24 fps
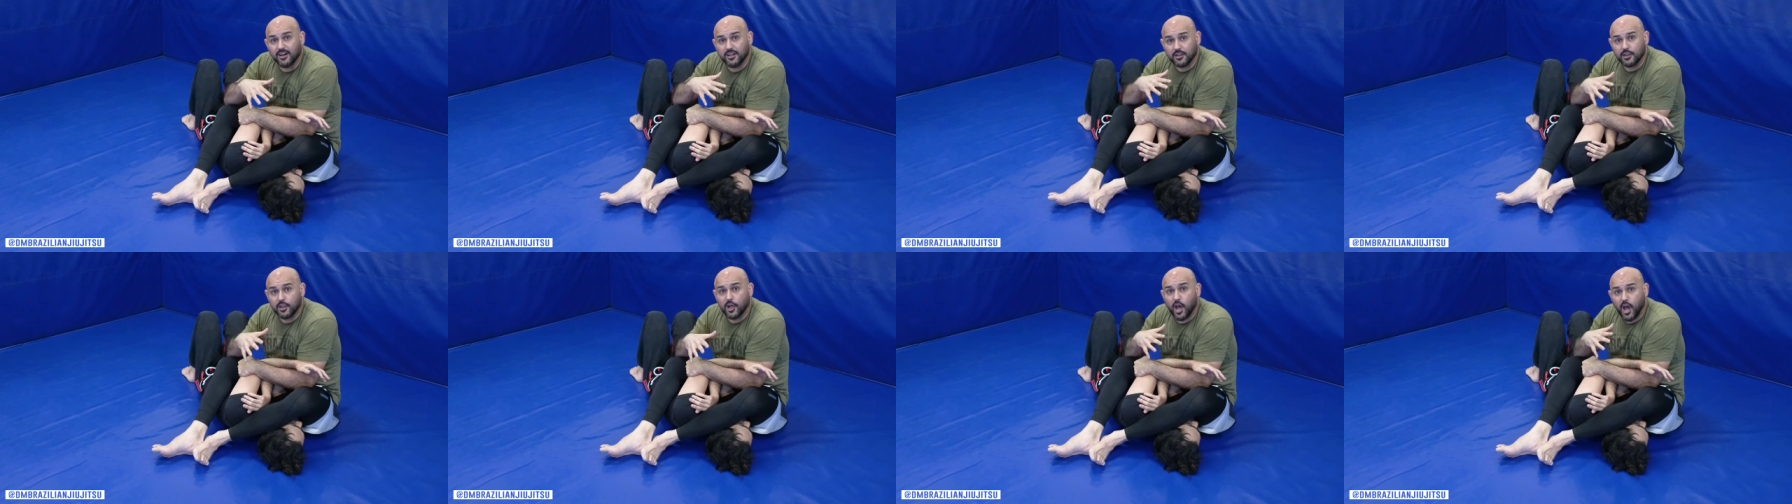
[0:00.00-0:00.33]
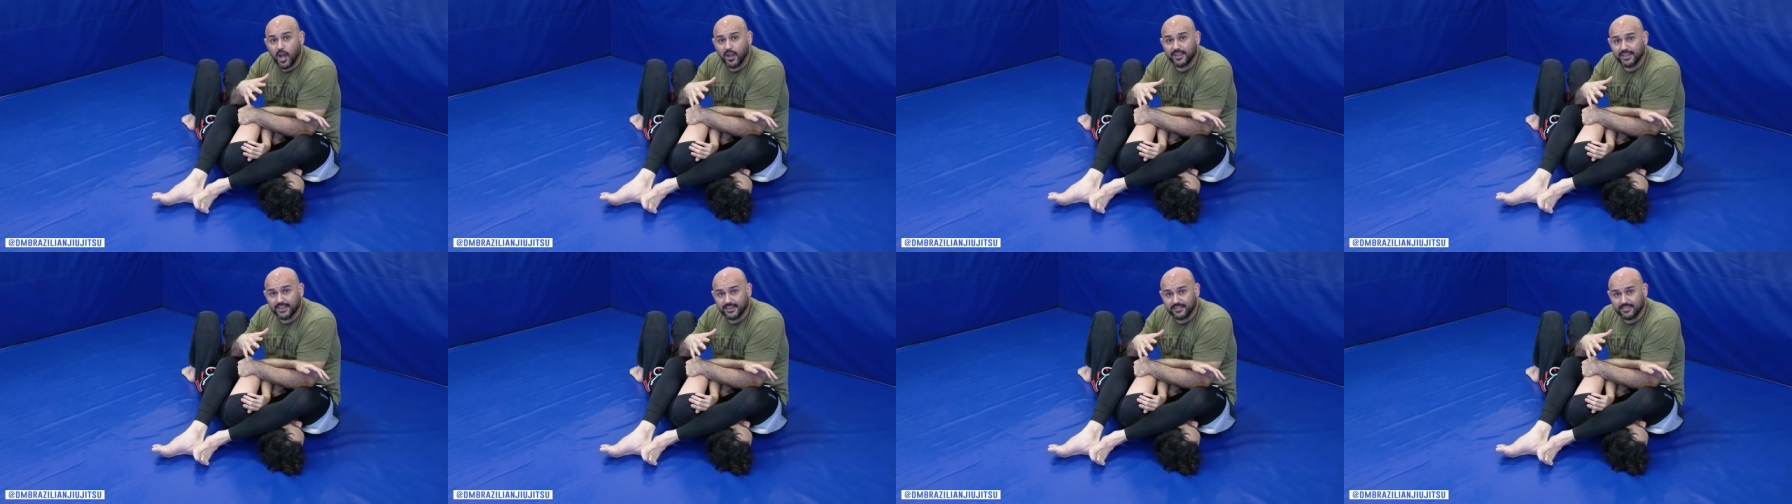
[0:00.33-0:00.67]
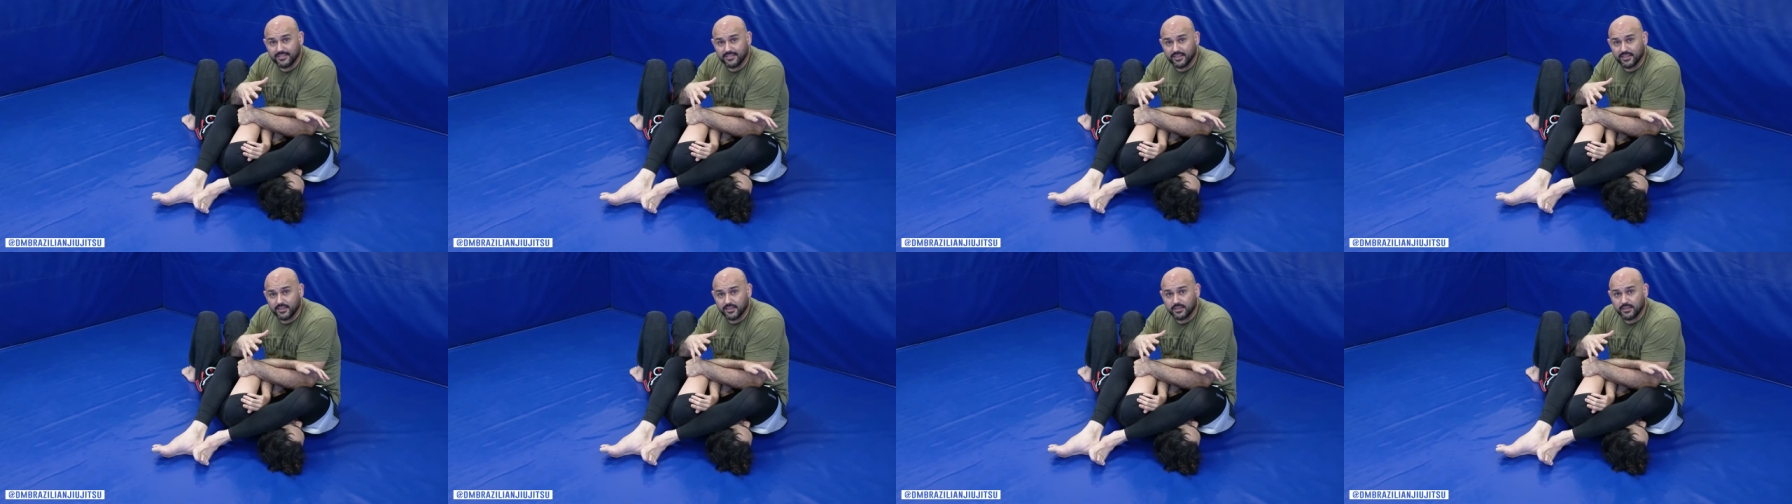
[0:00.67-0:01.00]
unlock
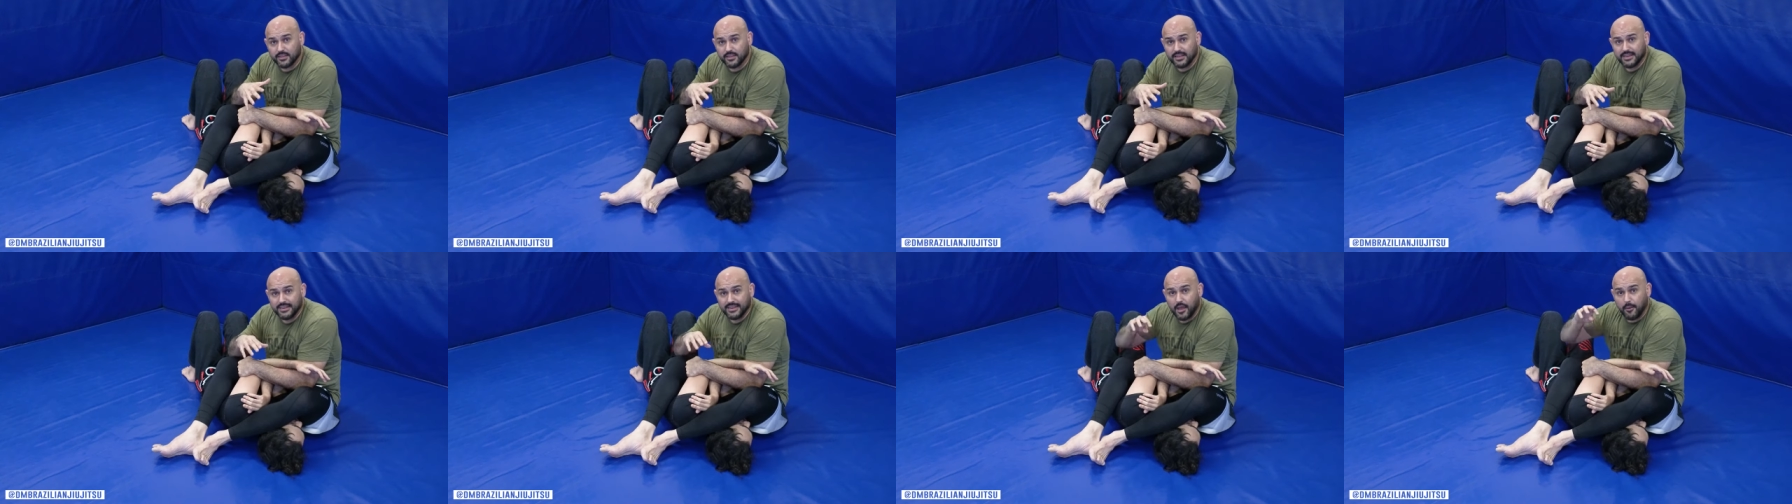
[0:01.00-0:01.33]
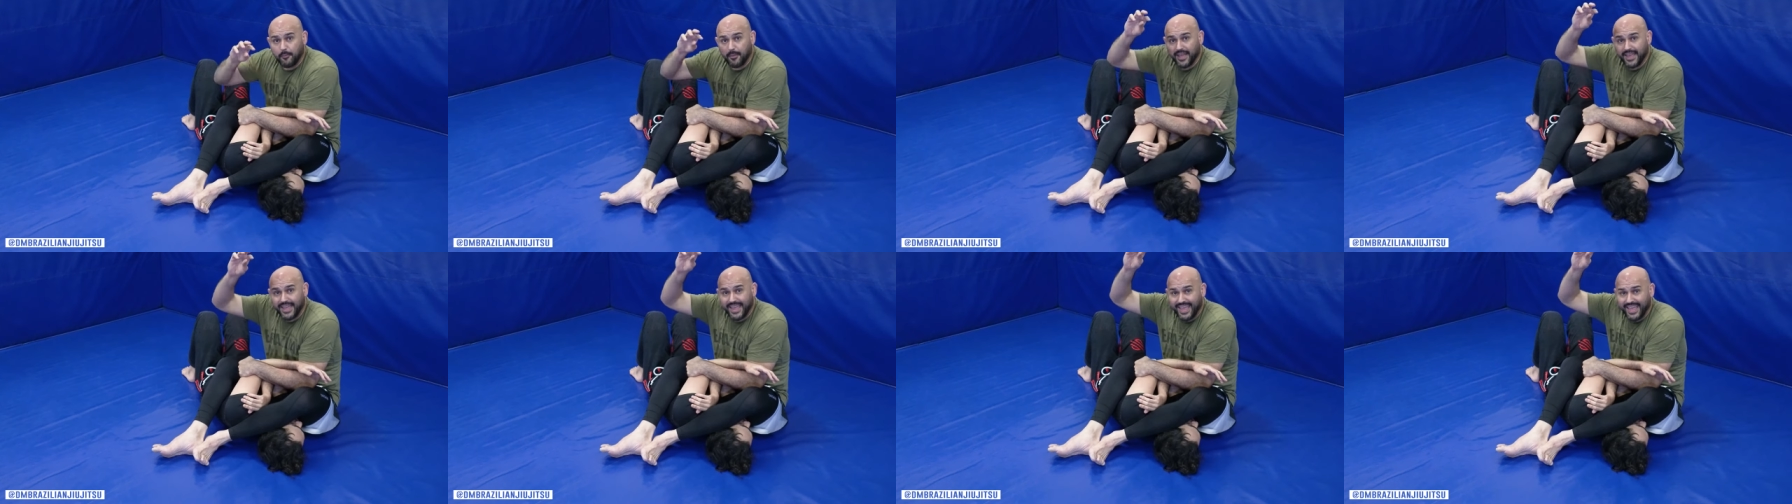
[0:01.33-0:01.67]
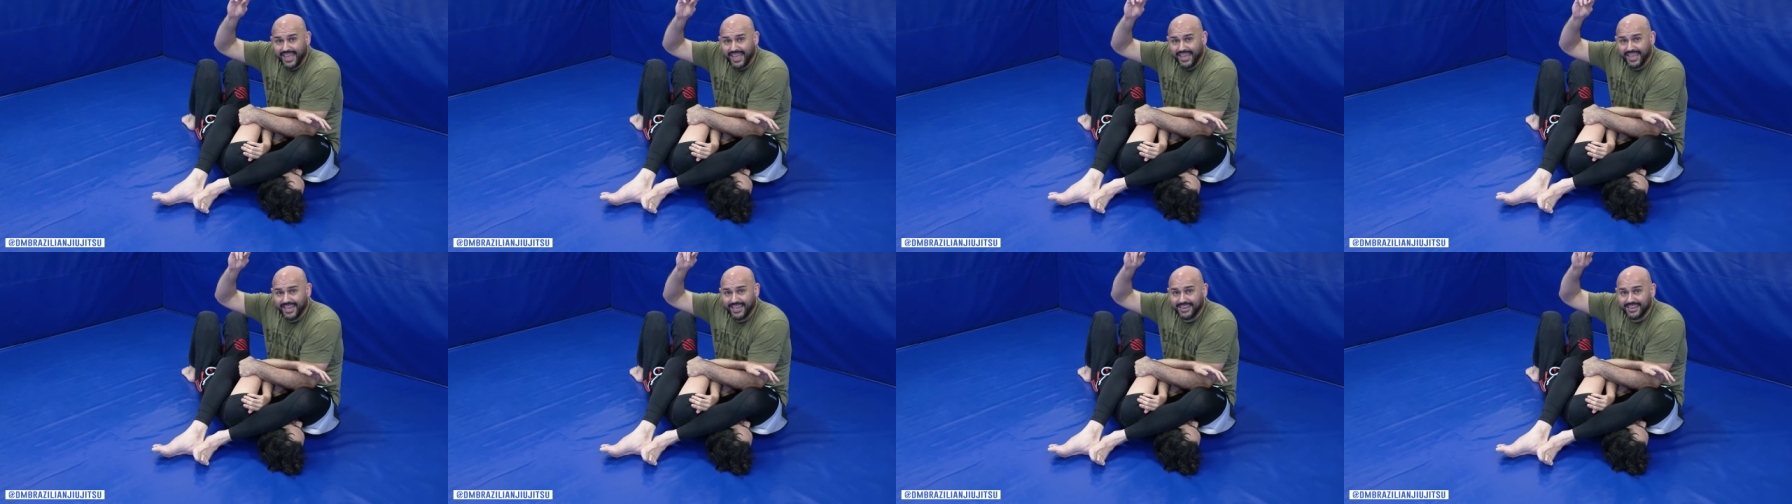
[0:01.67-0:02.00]
anything. Now my
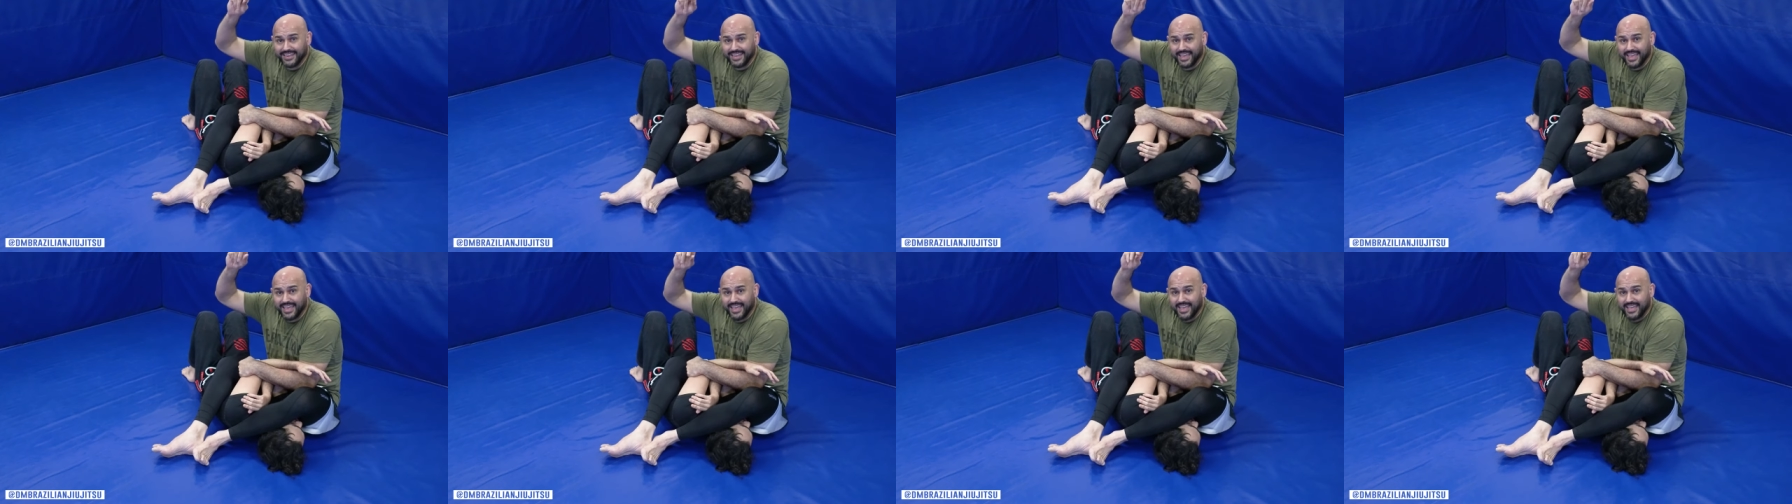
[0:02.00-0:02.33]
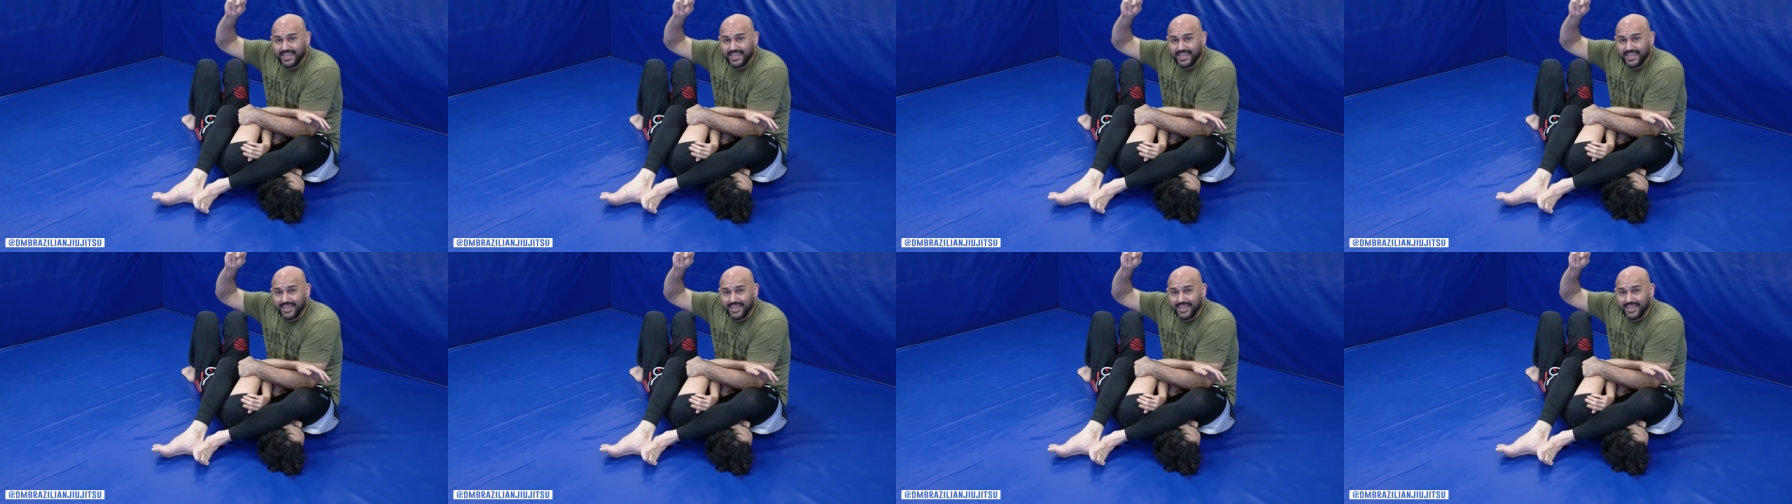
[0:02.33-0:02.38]
hand